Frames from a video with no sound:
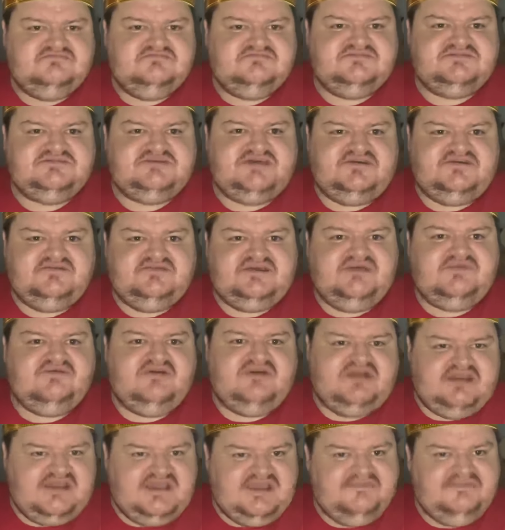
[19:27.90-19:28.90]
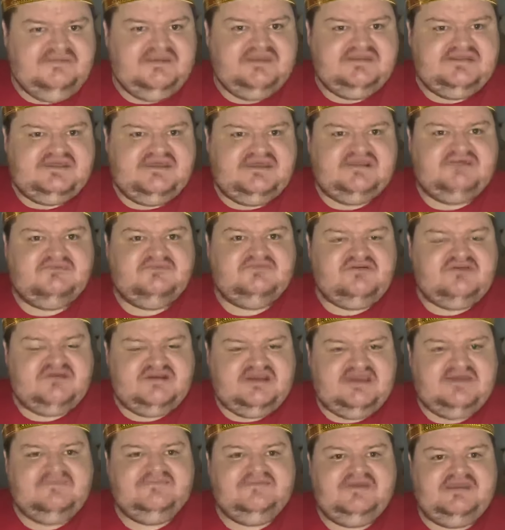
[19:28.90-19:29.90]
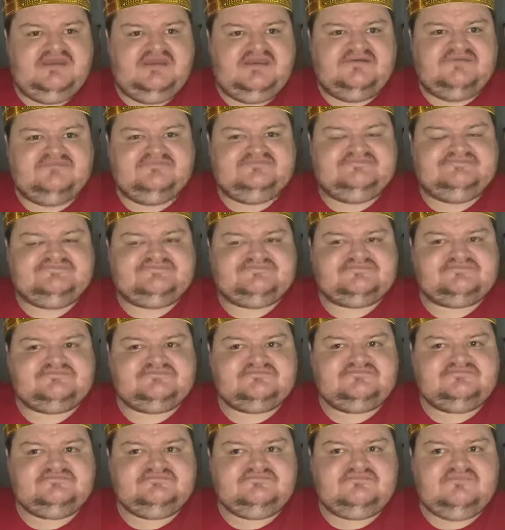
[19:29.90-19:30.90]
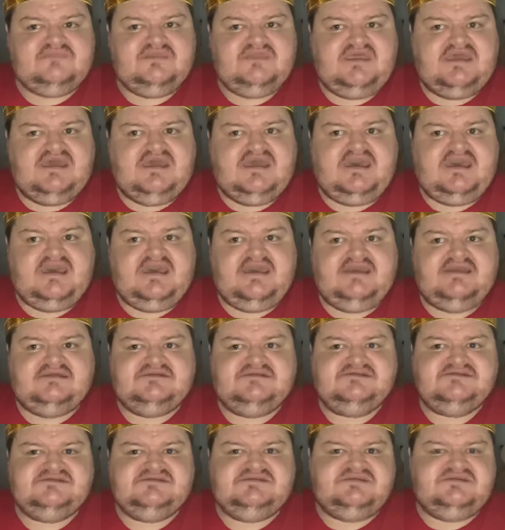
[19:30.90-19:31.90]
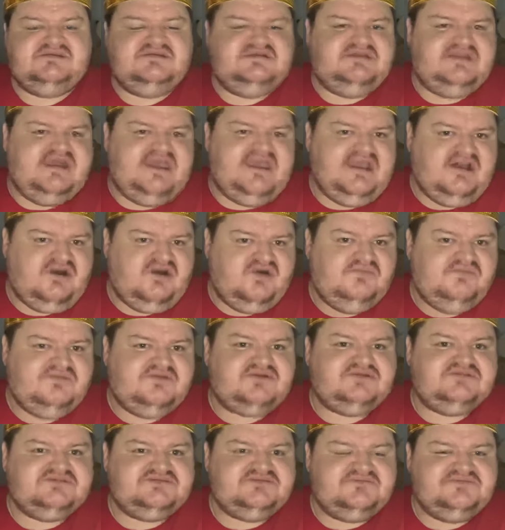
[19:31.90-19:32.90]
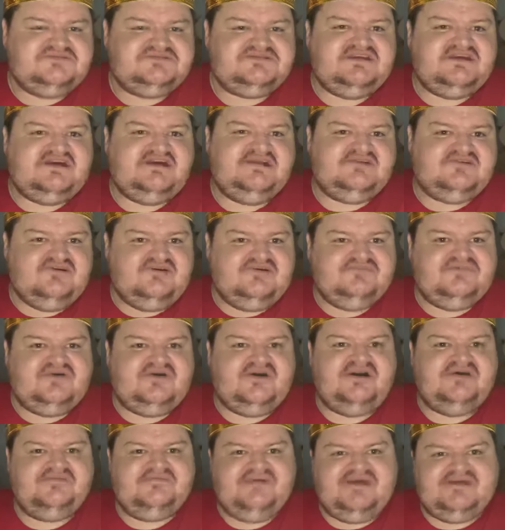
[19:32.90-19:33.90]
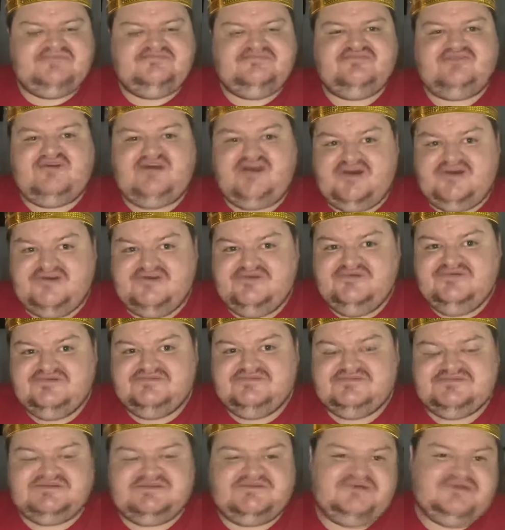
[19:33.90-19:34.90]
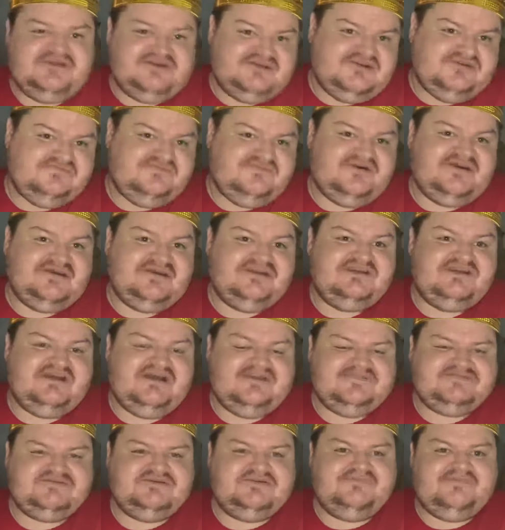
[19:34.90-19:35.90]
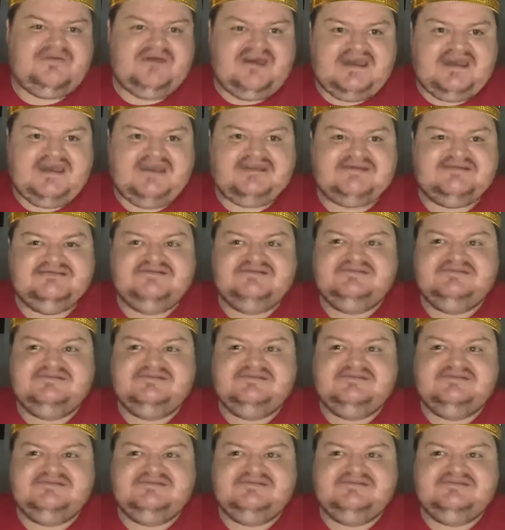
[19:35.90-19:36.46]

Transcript: So they were unhappy there. They were unhappy. And now, because obviously I got my iPad Pro, so when I got my laptop back,